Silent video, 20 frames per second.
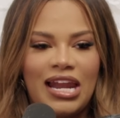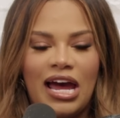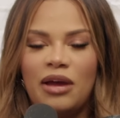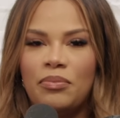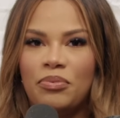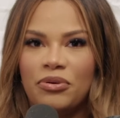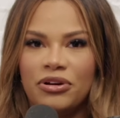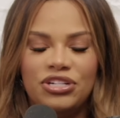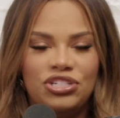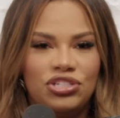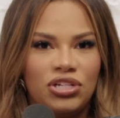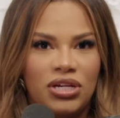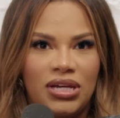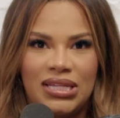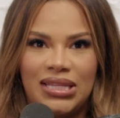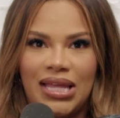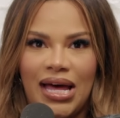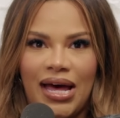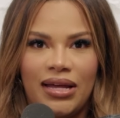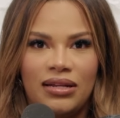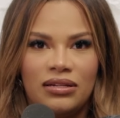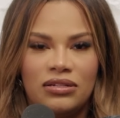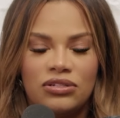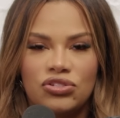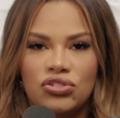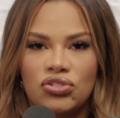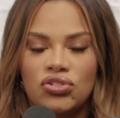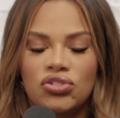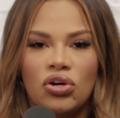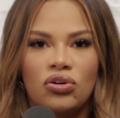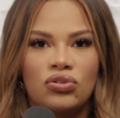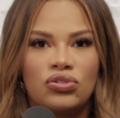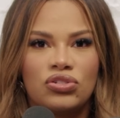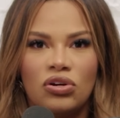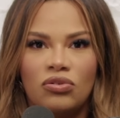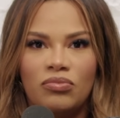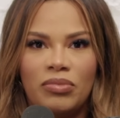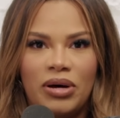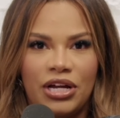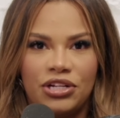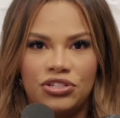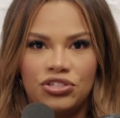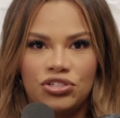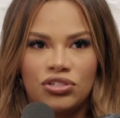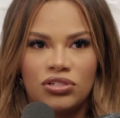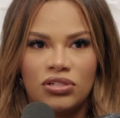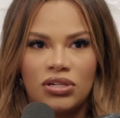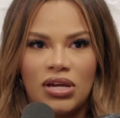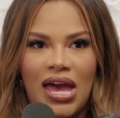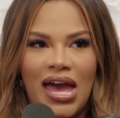I appreciate that so, so much.